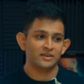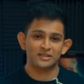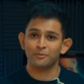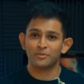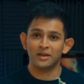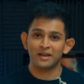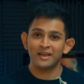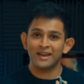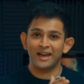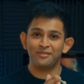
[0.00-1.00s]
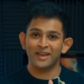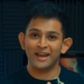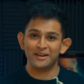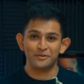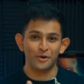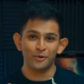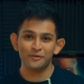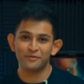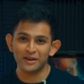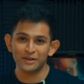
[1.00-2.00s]
something and then go
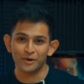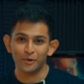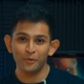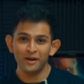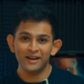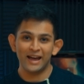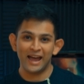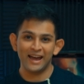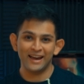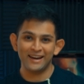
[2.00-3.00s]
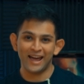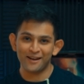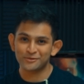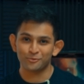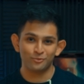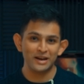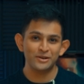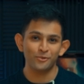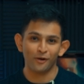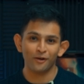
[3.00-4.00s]
to video and have to
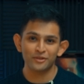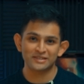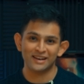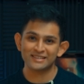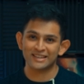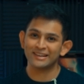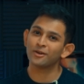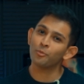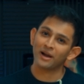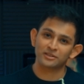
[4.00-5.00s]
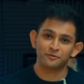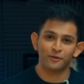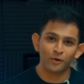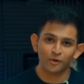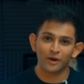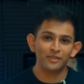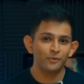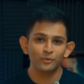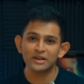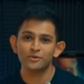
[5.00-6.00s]
redo all the settings and then go back to photo and
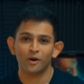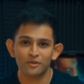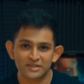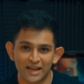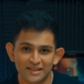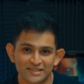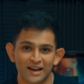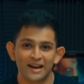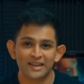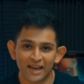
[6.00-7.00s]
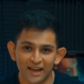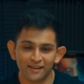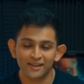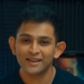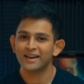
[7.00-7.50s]
then redo all the settings again.